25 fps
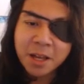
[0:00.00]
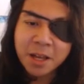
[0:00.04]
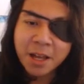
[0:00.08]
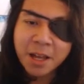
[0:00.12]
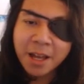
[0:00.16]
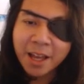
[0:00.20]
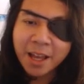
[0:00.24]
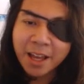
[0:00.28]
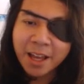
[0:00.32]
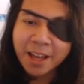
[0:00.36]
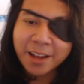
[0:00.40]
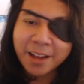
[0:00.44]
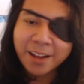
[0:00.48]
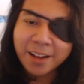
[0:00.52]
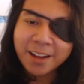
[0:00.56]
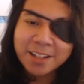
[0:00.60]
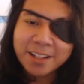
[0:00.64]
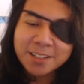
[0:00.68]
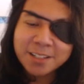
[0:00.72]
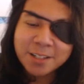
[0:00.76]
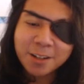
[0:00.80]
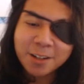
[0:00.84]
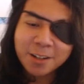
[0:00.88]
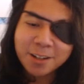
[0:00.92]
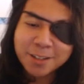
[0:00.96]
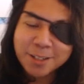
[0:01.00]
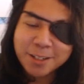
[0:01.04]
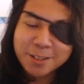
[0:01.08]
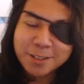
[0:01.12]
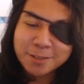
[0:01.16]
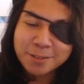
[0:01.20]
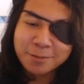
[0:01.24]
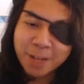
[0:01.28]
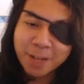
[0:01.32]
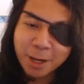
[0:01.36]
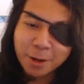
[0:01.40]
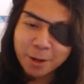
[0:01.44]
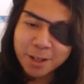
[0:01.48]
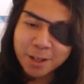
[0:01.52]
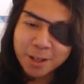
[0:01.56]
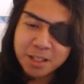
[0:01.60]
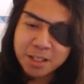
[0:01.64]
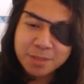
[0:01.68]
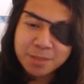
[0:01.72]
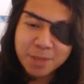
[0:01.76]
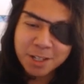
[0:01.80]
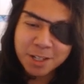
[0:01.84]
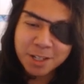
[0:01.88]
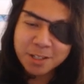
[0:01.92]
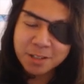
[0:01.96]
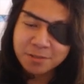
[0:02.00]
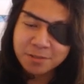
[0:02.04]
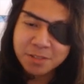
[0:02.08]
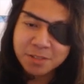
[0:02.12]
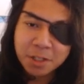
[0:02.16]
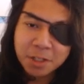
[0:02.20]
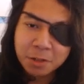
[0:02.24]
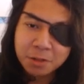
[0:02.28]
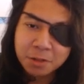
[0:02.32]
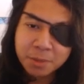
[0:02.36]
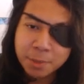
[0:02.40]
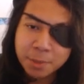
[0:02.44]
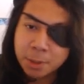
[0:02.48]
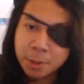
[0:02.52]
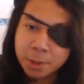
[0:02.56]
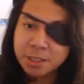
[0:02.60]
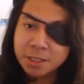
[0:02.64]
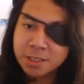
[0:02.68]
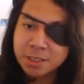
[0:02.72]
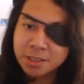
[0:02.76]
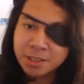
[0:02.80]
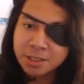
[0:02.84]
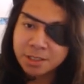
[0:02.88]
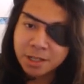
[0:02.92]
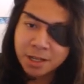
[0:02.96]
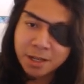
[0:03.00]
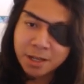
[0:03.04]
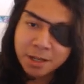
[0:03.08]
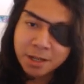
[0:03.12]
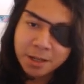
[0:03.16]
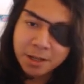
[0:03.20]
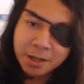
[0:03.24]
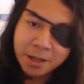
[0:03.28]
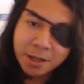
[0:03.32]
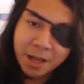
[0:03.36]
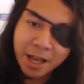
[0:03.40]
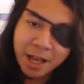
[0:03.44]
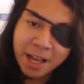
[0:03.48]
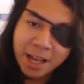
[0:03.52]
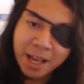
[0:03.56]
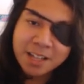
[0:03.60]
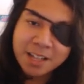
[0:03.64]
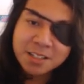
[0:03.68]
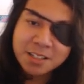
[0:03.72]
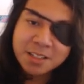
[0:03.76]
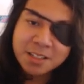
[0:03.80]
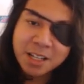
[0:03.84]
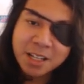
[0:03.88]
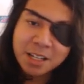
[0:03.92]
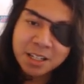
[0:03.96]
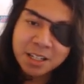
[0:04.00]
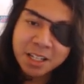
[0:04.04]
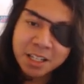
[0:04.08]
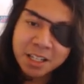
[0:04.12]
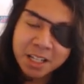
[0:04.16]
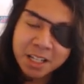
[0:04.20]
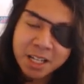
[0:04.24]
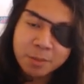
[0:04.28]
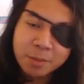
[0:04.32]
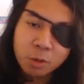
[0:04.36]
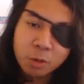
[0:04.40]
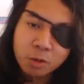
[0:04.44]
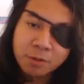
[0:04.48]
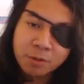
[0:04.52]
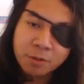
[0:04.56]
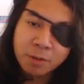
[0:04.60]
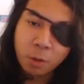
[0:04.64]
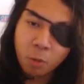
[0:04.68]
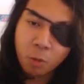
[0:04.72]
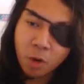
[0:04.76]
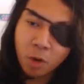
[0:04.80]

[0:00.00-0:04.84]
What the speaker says: hey, I saw this very expensive toothbrush accidentally labeled for 1